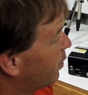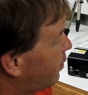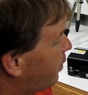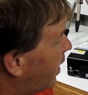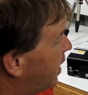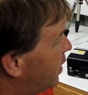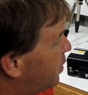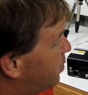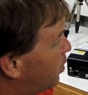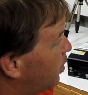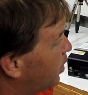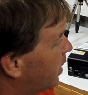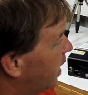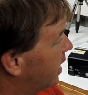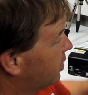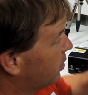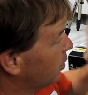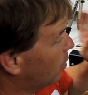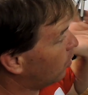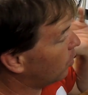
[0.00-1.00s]
Facebook,
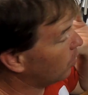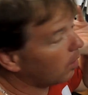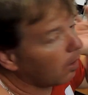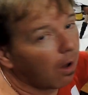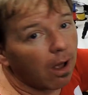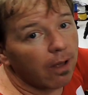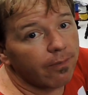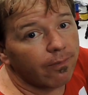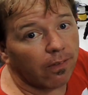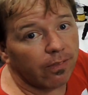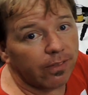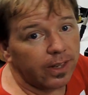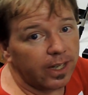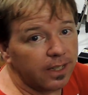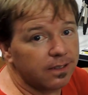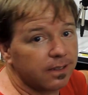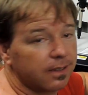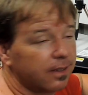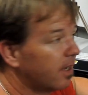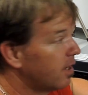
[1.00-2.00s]
it's all live on the
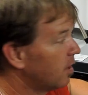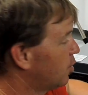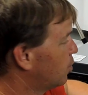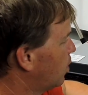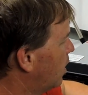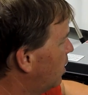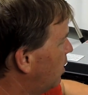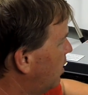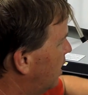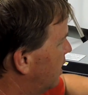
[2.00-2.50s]
internet as well.